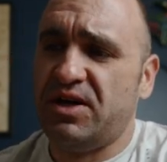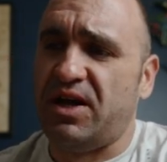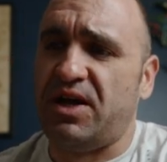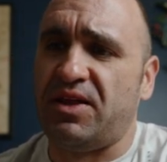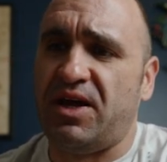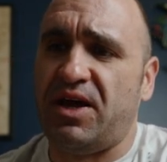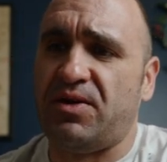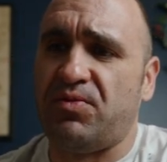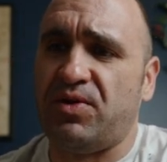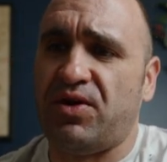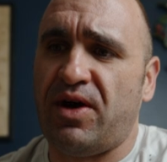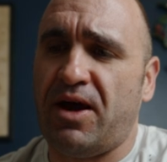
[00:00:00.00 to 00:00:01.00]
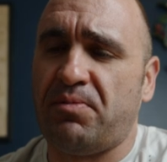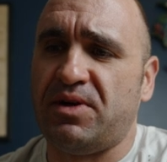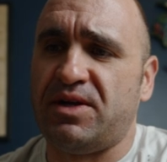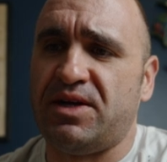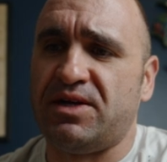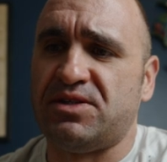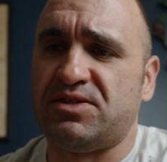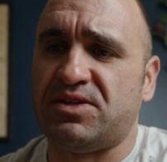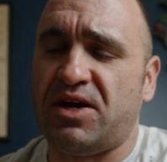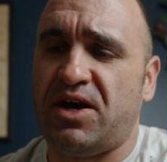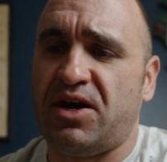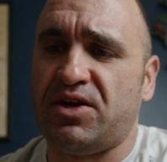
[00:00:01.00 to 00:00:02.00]
And then what will happen is
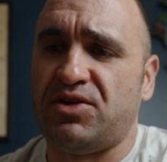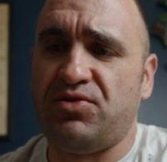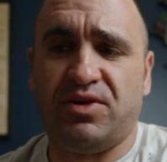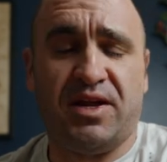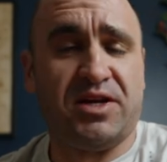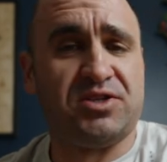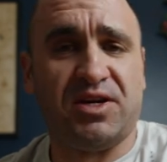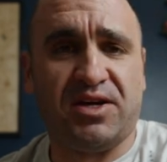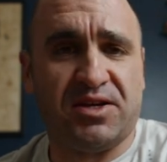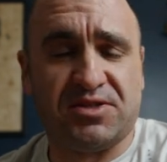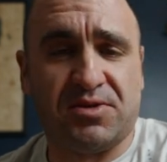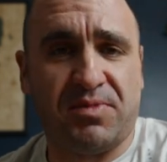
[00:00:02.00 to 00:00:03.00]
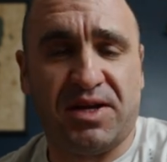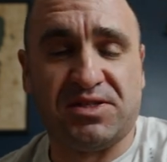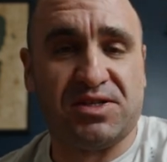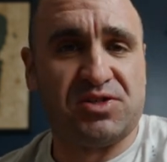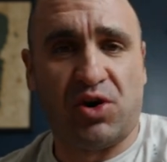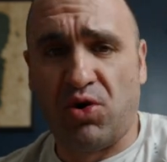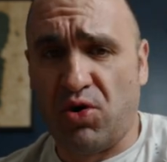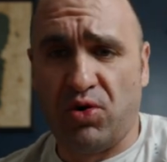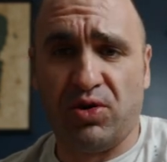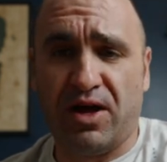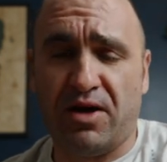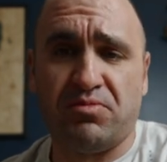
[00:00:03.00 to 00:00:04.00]
you can actually customize this a
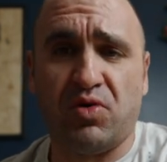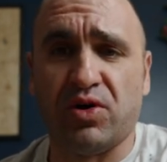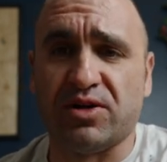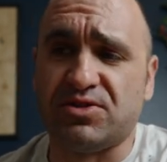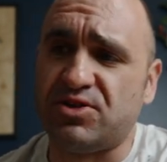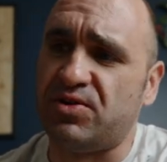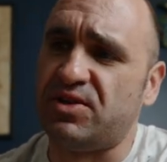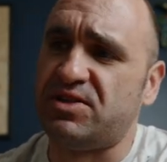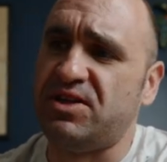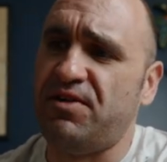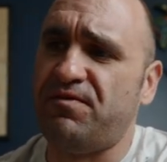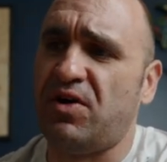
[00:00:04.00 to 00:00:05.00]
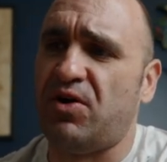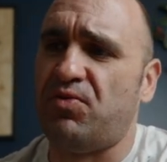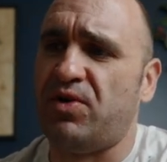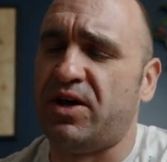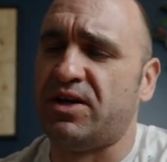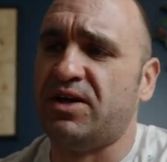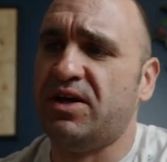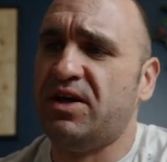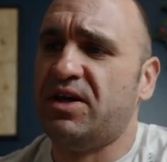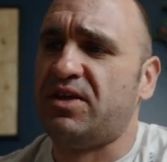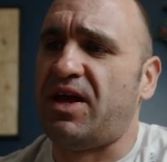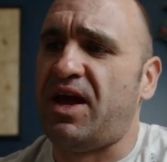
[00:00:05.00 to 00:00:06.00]
whole lot more. So the default one
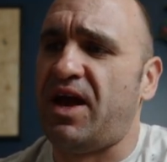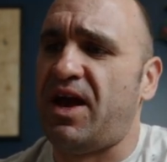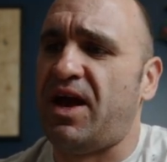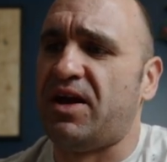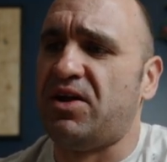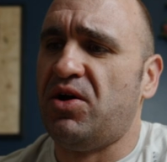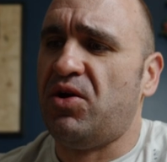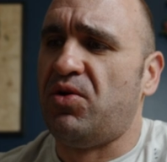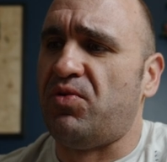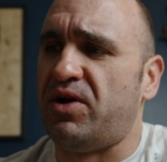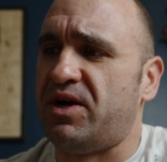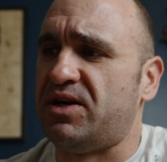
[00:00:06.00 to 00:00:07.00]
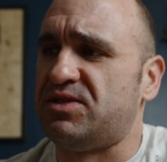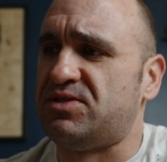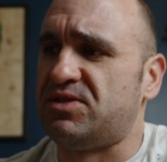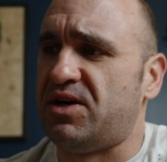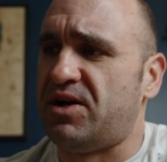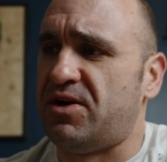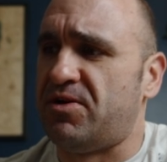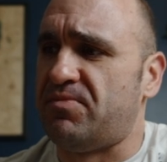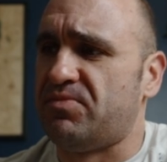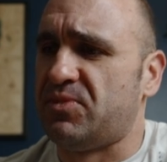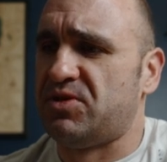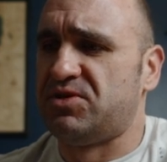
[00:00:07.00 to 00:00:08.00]
they had was,
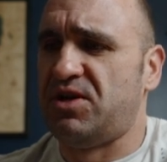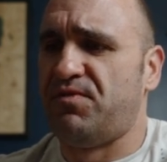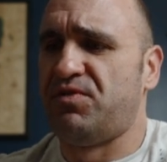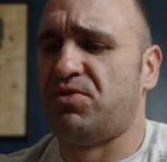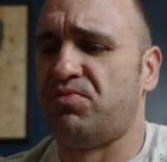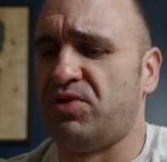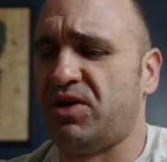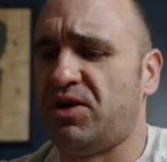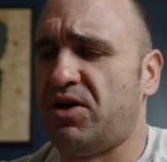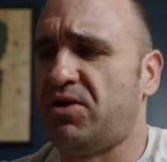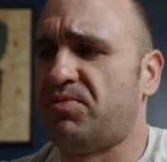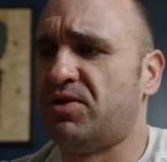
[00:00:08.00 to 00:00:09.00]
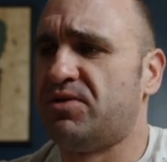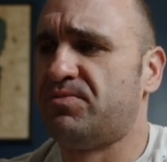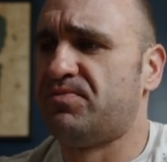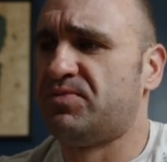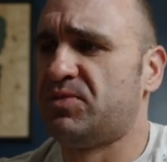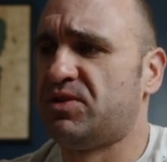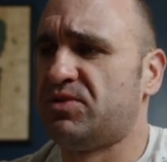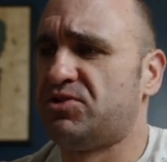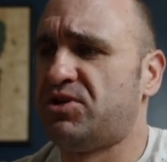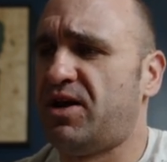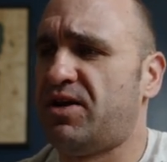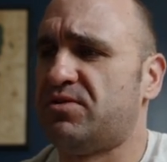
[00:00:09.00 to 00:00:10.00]
let's see if it'll bring it up.
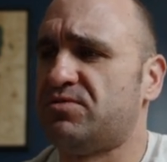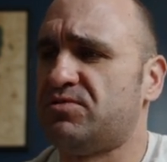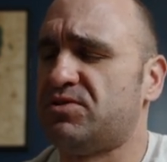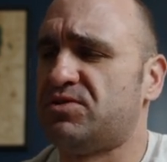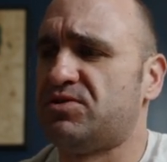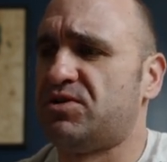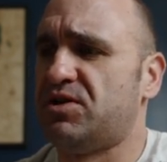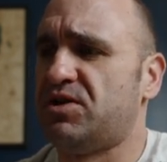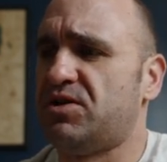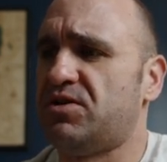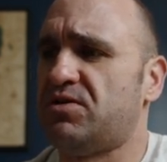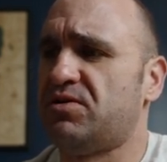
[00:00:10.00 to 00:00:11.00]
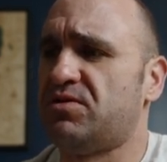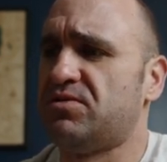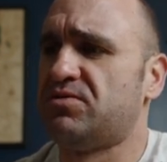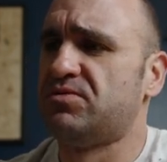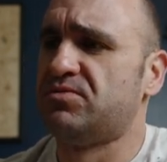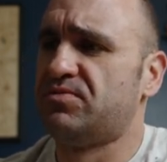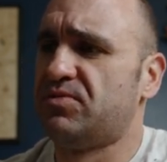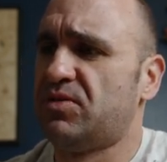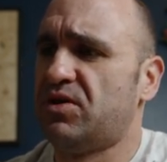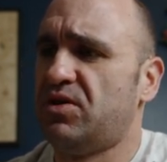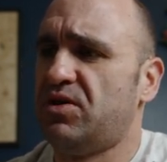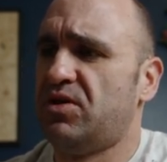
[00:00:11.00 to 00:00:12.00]
Chat, let's see here.
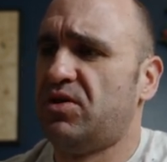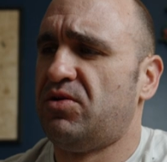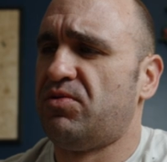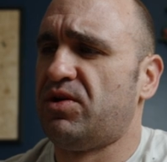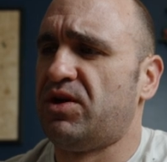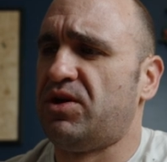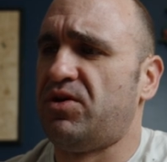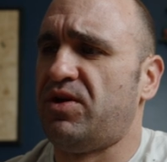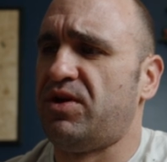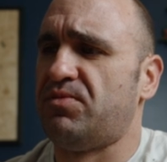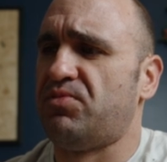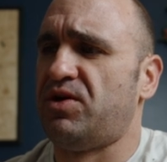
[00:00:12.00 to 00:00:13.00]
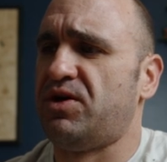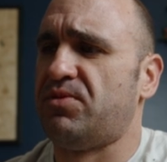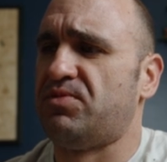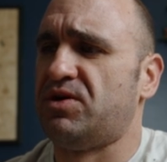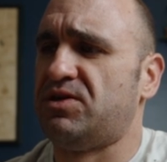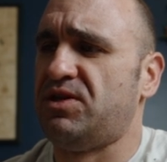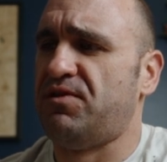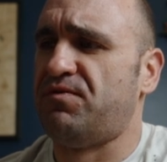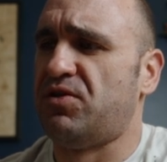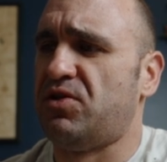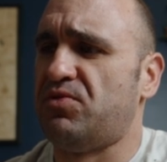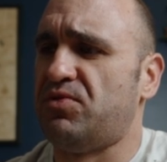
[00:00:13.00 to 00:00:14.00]
We're going to go ahead and bring up the
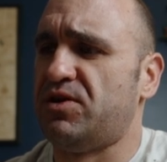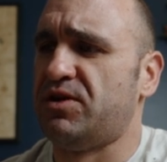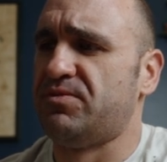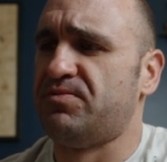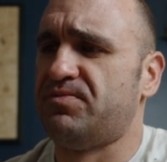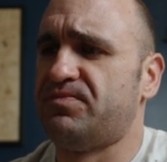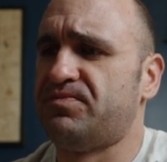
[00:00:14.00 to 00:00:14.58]
default one.